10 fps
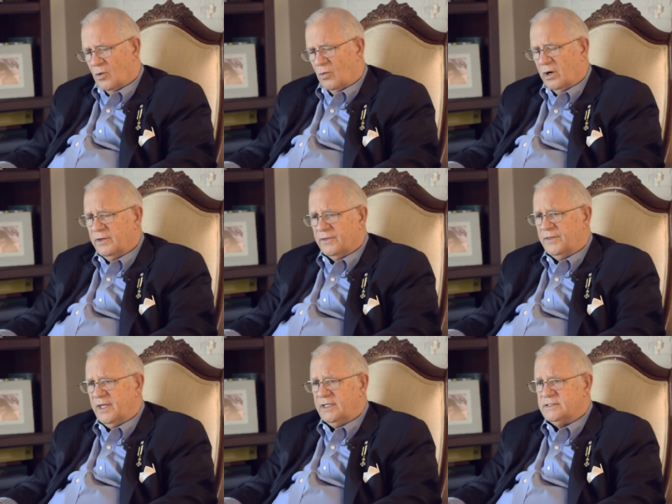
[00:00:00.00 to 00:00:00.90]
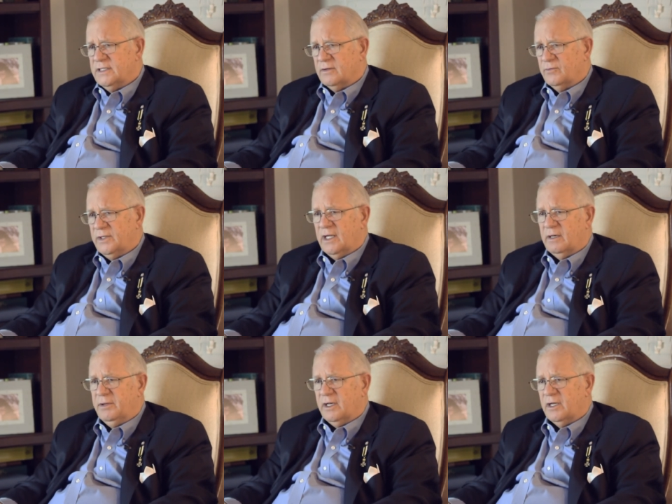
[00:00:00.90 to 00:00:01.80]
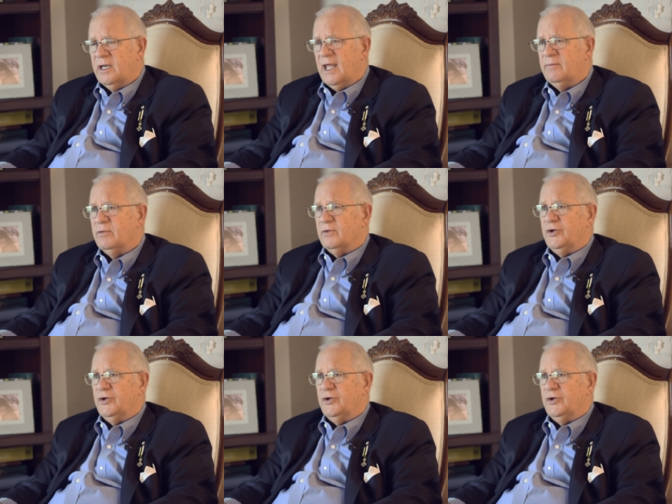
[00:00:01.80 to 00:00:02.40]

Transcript: One of the things that we had been unable